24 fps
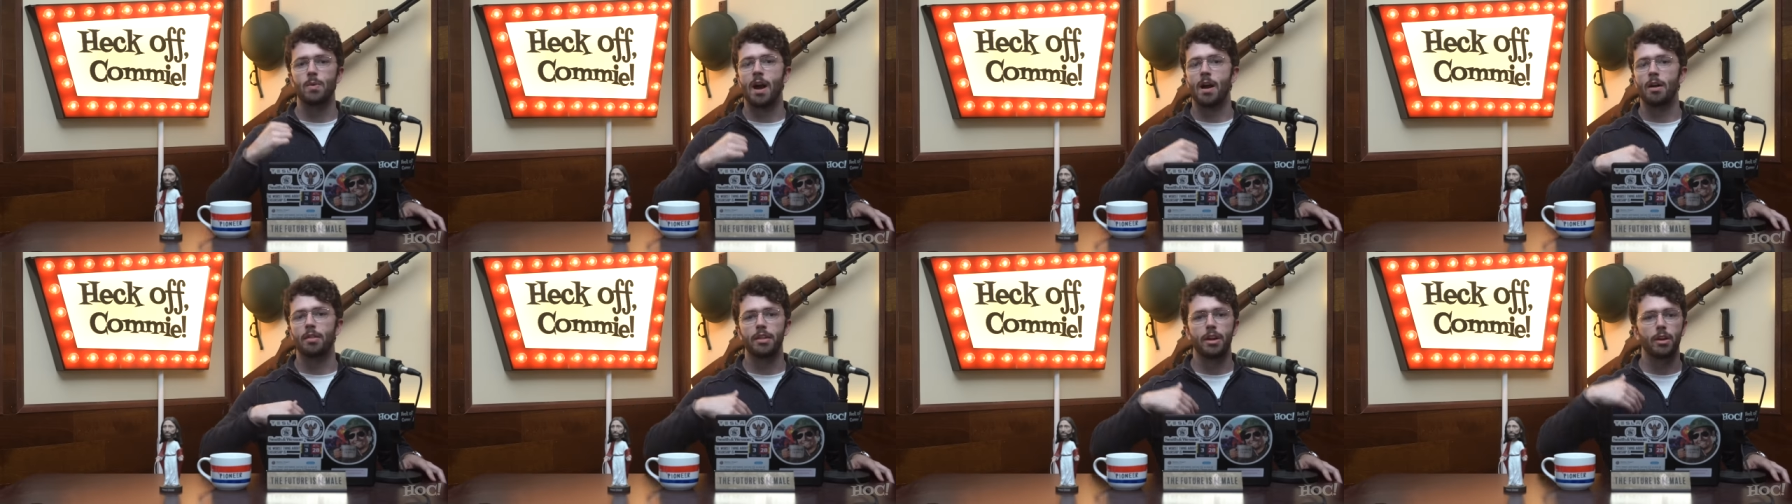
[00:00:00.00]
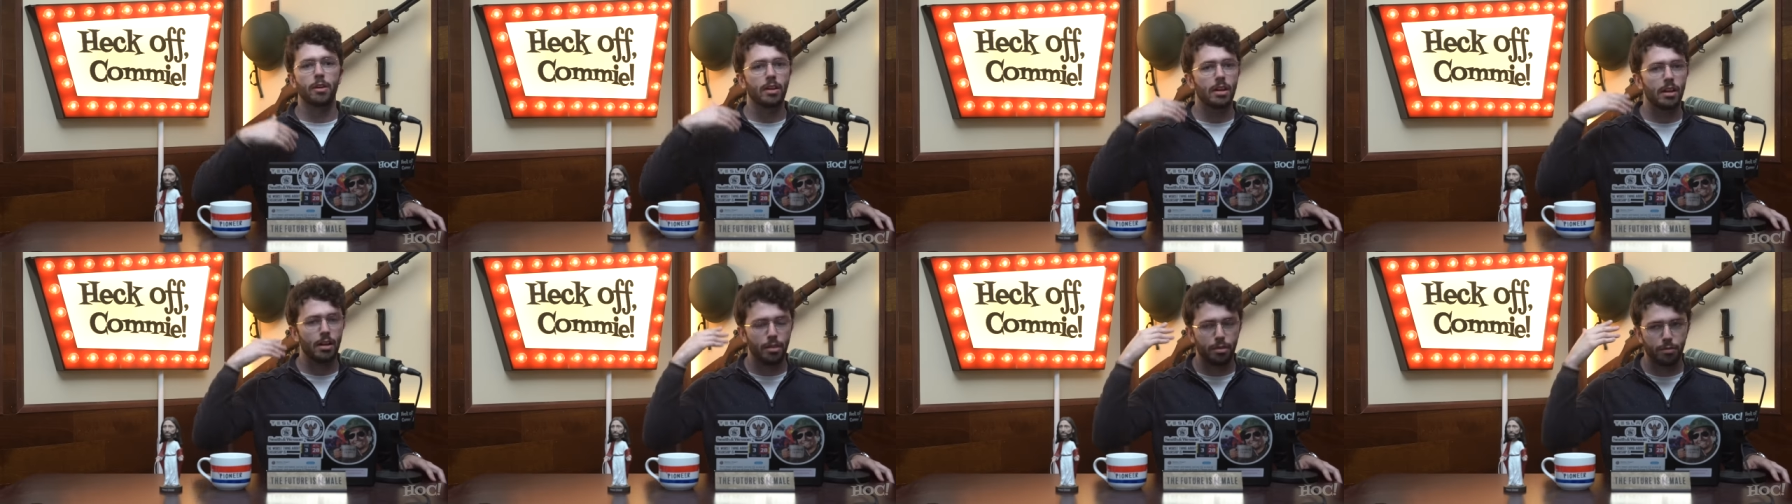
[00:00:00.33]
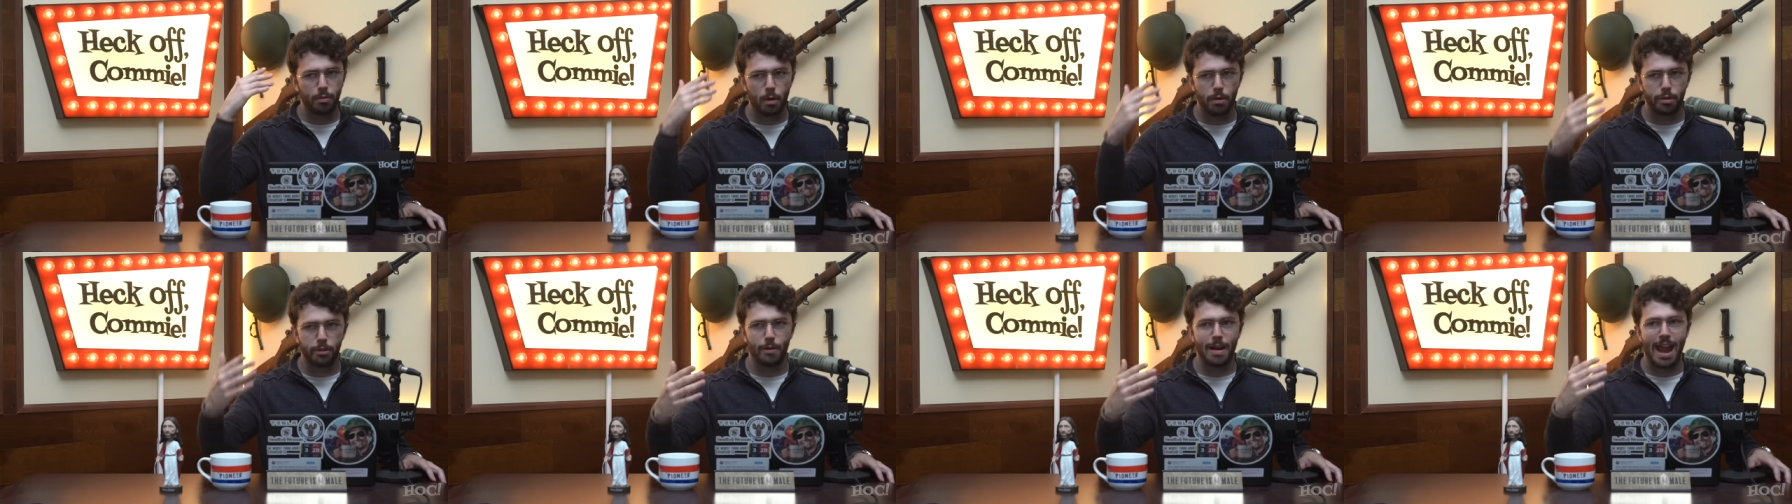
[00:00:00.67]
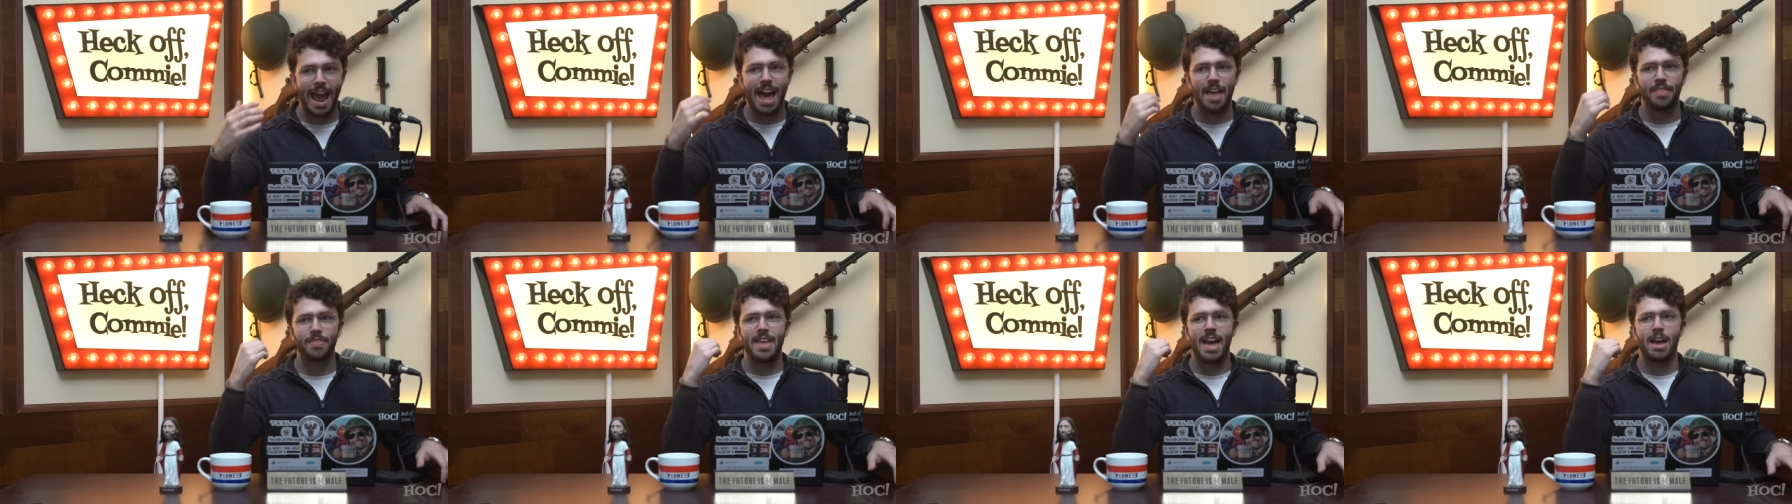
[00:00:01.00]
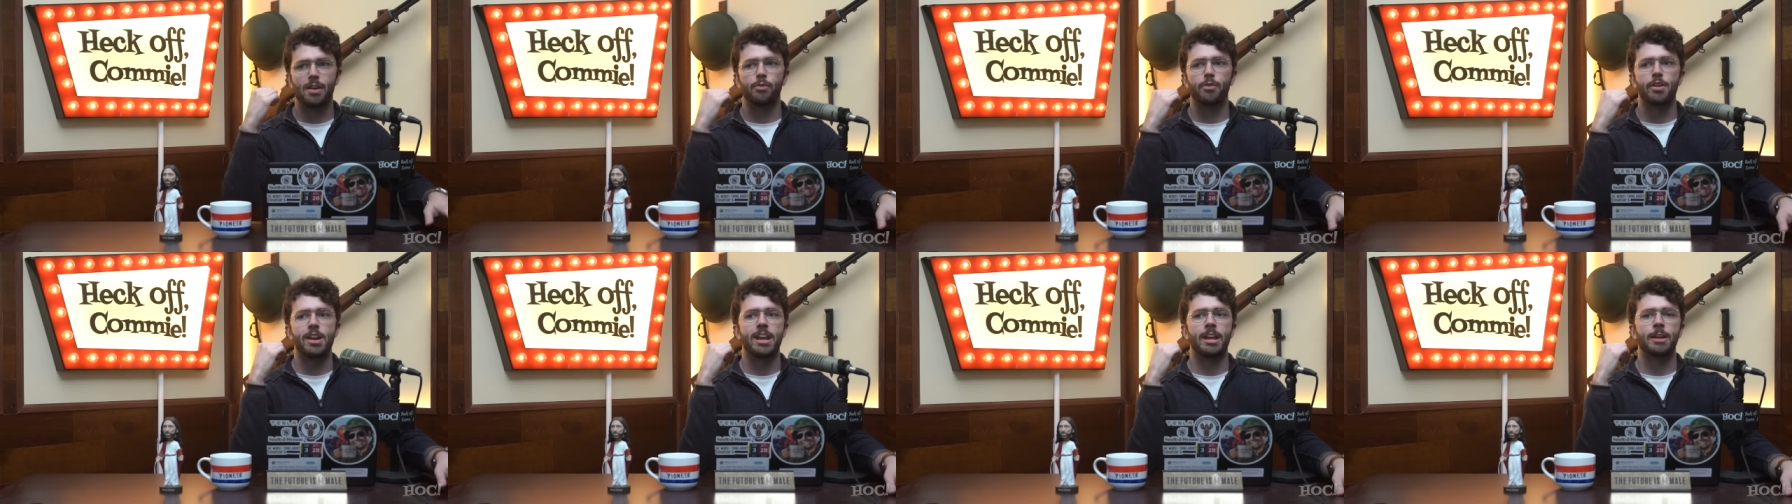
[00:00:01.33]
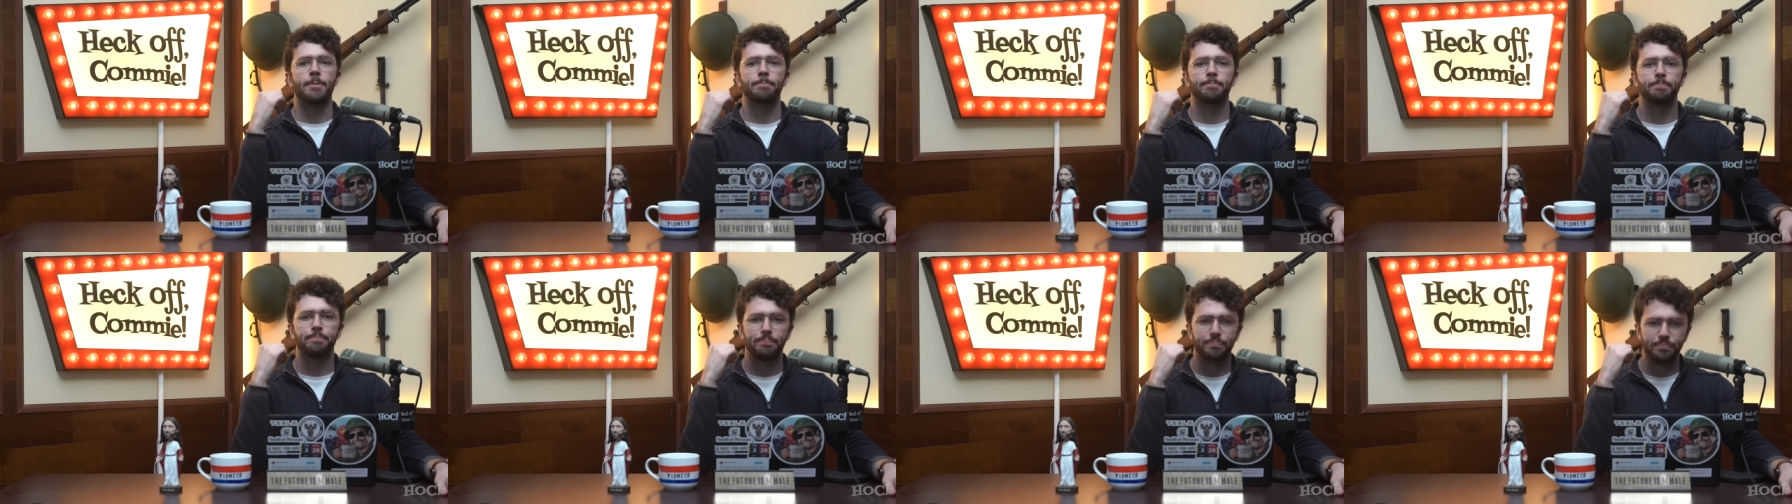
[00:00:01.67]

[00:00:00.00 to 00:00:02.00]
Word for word: how they're going going to throw their hat in that ring.